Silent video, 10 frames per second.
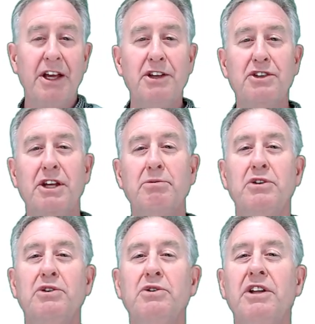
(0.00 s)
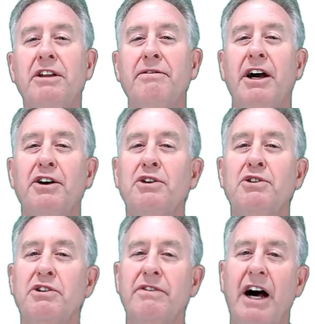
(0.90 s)
substituting in
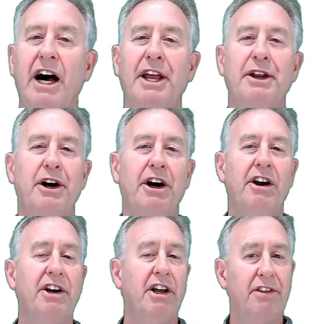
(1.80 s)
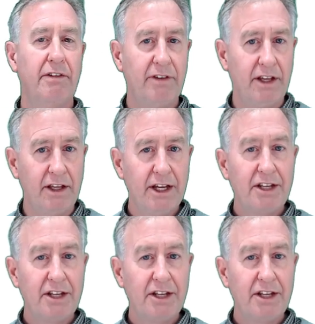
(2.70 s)
values of I and R and delta V